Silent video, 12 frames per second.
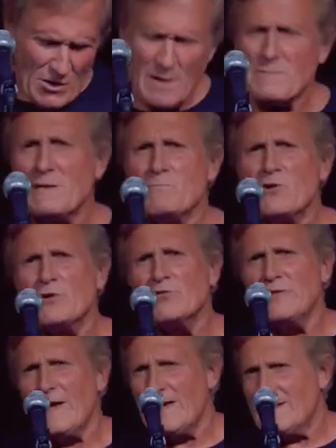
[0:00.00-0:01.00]
On my
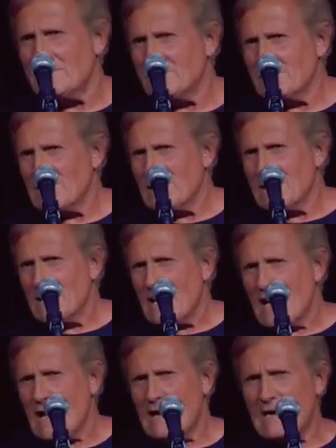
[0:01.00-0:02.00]
birthday,
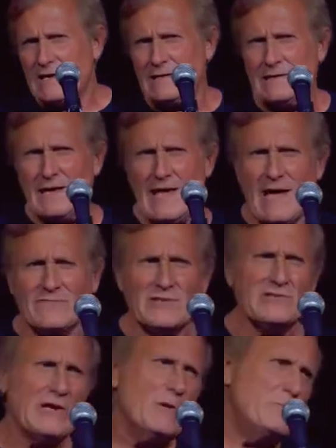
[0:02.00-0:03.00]
I have
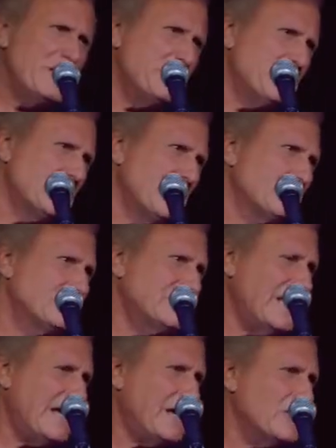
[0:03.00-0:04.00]
to tell people I'm
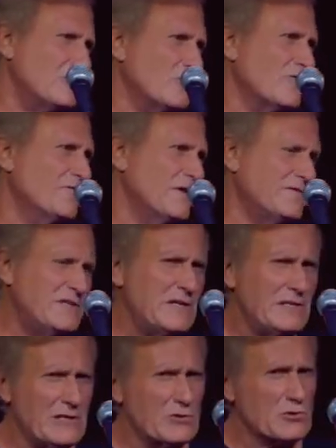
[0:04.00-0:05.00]
10 or
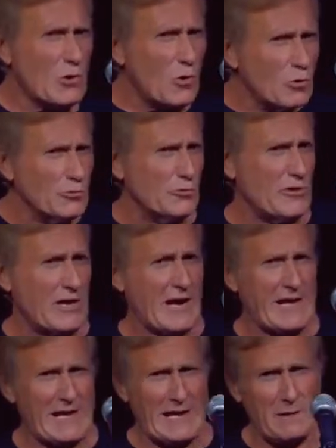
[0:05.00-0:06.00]
15 years older than
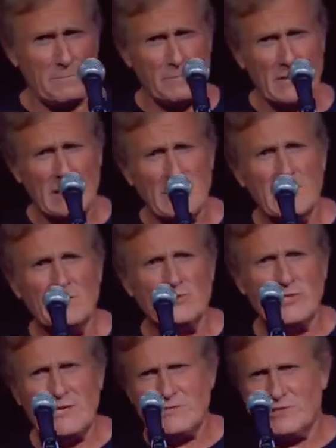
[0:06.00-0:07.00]
I am
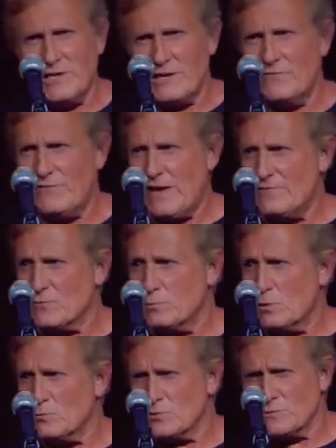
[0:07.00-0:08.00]
just to get a
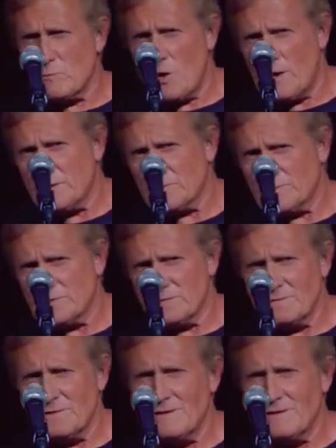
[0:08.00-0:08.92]
favorable response.